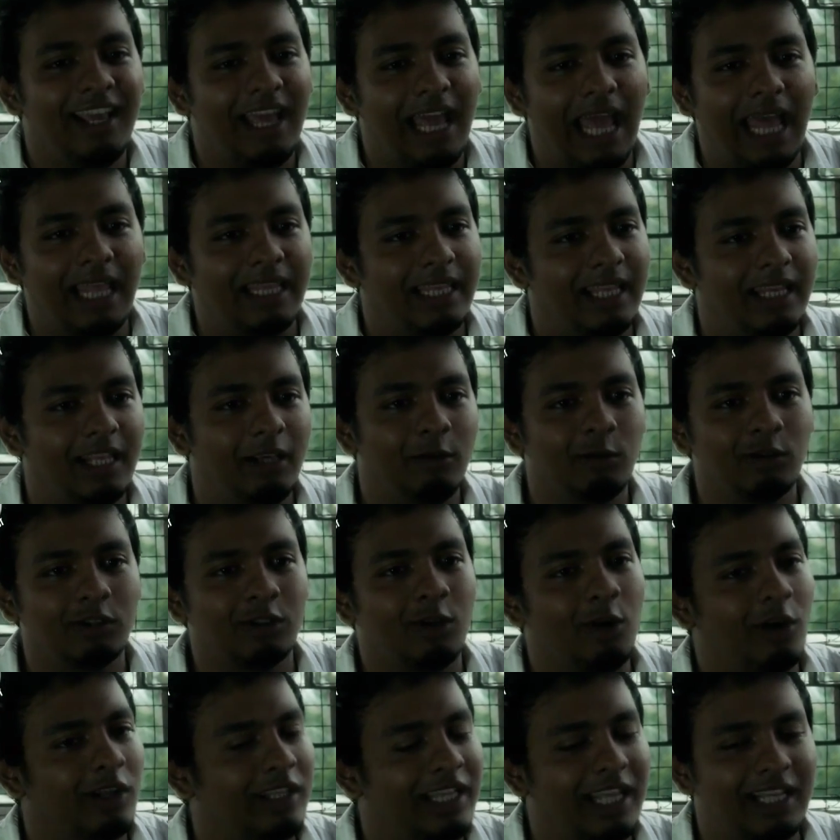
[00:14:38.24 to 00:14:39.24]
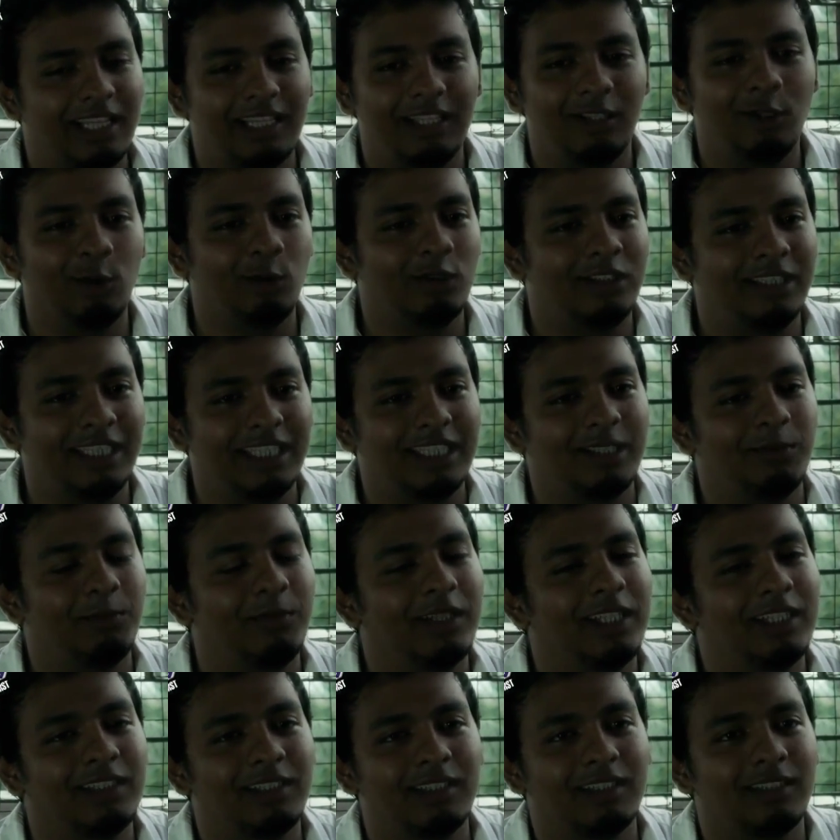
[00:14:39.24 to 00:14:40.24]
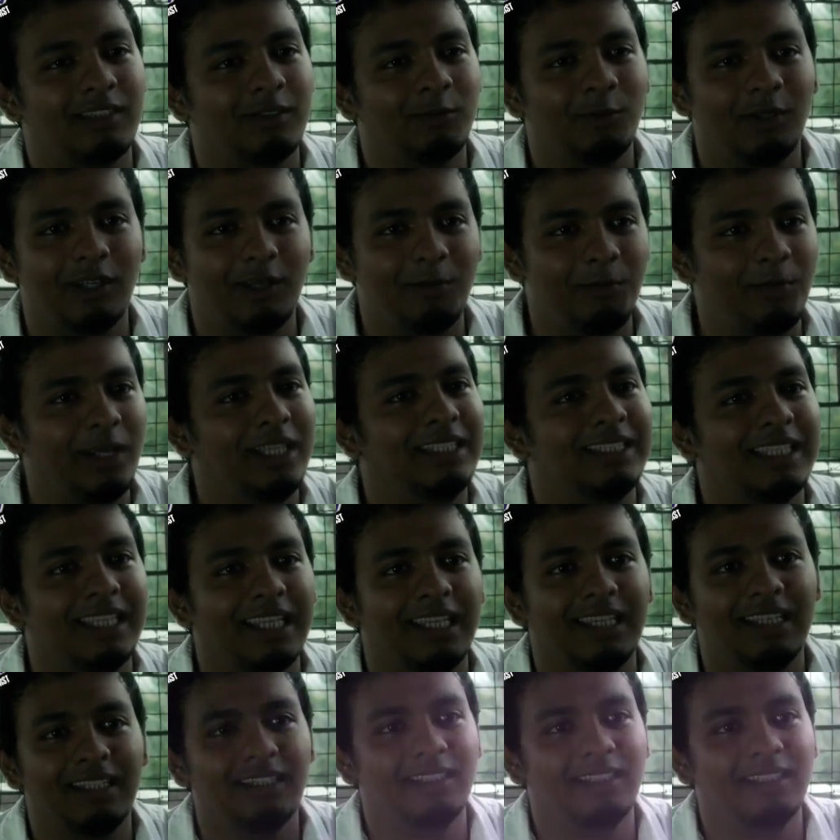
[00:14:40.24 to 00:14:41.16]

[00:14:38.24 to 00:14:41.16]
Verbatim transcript: and then he was gone. Those 6 minutes were amazing.